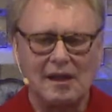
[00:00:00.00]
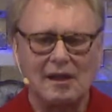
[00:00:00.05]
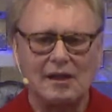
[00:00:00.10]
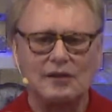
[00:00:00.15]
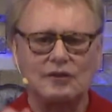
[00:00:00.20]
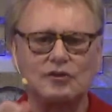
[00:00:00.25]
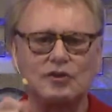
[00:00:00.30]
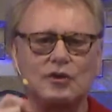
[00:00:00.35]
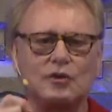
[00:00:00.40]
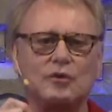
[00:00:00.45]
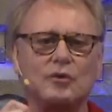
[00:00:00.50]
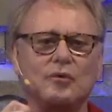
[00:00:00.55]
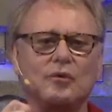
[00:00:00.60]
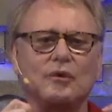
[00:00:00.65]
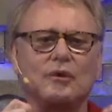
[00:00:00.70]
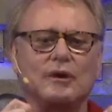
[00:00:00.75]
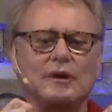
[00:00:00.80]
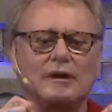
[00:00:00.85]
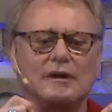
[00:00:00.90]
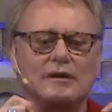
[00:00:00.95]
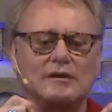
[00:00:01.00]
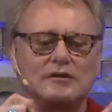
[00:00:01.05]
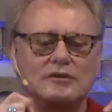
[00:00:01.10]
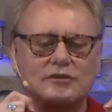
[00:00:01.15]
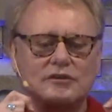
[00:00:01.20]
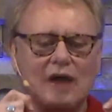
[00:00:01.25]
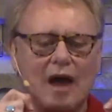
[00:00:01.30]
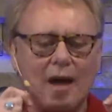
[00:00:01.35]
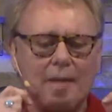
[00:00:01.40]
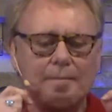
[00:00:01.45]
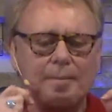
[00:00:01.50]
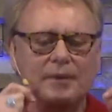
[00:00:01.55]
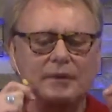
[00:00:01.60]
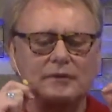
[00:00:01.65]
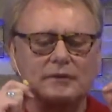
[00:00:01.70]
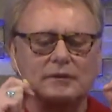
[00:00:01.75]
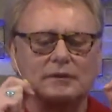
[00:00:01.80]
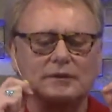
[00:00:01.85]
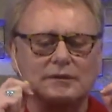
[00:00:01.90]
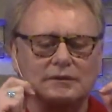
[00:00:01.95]
to stop
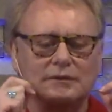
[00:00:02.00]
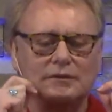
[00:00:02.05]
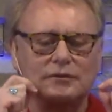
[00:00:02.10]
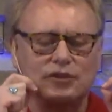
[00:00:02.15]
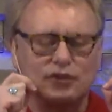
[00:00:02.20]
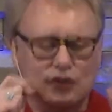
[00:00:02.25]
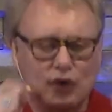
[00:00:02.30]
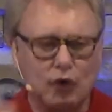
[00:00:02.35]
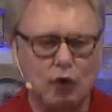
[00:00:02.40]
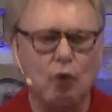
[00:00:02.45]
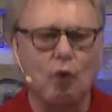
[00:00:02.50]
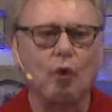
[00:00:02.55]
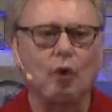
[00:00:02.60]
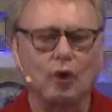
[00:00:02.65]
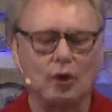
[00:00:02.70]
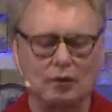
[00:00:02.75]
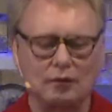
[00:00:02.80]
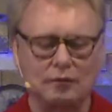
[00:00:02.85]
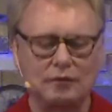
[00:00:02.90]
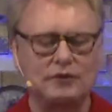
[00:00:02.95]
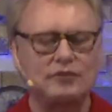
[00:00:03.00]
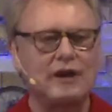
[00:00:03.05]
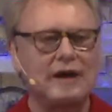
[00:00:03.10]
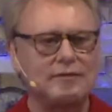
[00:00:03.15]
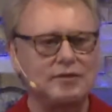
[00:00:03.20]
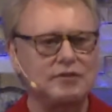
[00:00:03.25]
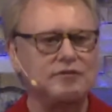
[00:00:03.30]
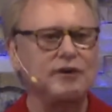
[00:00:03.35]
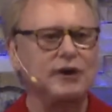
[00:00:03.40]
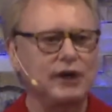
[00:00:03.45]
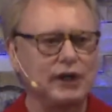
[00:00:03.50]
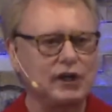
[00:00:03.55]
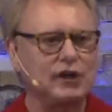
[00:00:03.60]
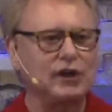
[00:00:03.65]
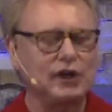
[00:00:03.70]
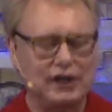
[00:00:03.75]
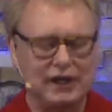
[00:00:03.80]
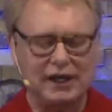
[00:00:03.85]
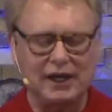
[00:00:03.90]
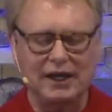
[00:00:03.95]
school, which I was very
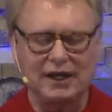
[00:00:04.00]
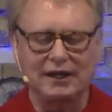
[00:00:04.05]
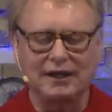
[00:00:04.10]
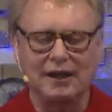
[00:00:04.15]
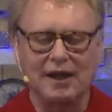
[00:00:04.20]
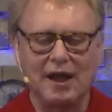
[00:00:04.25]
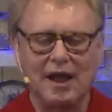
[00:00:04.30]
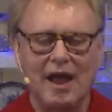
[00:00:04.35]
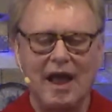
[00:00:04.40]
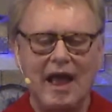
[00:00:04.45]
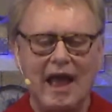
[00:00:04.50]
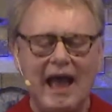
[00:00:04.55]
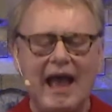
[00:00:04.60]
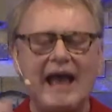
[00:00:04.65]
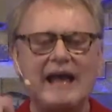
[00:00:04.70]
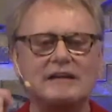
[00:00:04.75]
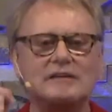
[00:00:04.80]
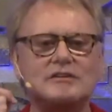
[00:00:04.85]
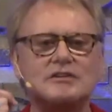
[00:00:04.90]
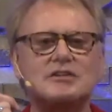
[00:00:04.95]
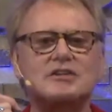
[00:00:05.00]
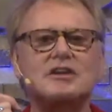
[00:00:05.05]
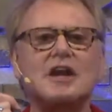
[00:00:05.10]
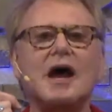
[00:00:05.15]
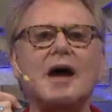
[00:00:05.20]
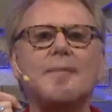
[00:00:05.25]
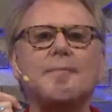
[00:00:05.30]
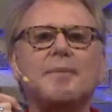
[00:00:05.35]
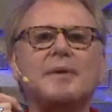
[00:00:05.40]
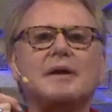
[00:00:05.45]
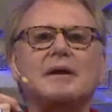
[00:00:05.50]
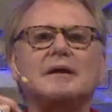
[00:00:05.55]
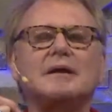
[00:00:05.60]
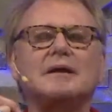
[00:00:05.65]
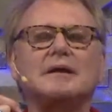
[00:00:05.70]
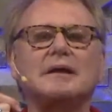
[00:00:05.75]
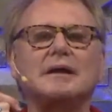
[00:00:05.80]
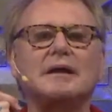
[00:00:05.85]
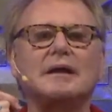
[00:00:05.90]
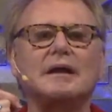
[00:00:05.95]
good in, and stop
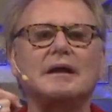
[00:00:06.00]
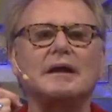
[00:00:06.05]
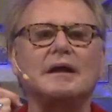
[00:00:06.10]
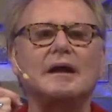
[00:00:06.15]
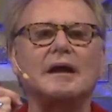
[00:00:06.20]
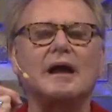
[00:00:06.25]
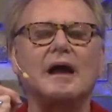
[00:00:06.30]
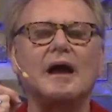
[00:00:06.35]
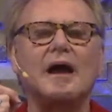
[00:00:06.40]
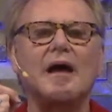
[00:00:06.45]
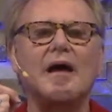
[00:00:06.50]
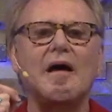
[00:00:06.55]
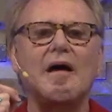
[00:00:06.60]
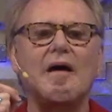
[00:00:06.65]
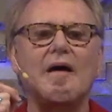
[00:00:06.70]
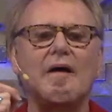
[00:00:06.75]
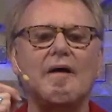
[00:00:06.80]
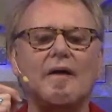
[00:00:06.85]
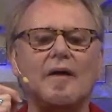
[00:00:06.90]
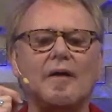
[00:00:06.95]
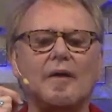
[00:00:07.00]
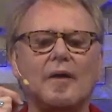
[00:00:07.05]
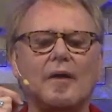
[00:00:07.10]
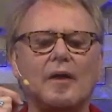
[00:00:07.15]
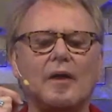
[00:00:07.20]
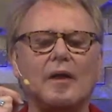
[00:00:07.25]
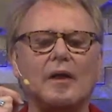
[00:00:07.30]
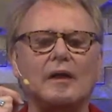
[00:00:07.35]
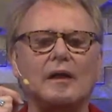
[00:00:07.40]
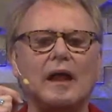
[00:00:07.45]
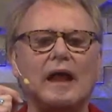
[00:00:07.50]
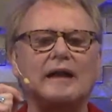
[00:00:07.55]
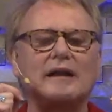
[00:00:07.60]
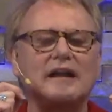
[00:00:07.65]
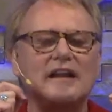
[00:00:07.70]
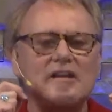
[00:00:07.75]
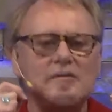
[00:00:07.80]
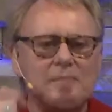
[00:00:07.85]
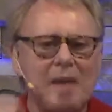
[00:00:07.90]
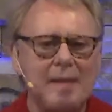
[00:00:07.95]
and
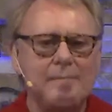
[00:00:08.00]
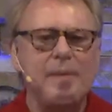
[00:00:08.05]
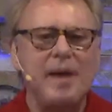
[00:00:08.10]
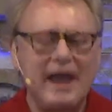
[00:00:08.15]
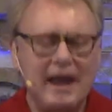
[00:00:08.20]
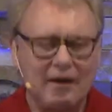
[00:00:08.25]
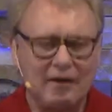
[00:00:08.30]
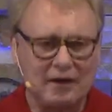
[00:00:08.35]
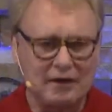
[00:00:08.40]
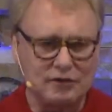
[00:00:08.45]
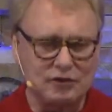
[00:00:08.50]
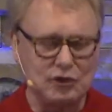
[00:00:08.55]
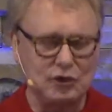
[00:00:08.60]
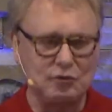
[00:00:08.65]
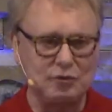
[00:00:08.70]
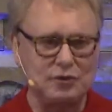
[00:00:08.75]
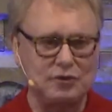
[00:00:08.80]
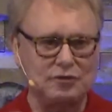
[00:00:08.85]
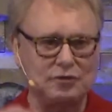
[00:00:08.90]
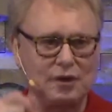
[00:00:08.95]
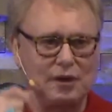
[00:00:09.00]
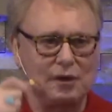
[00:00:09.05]
leave my parents, who was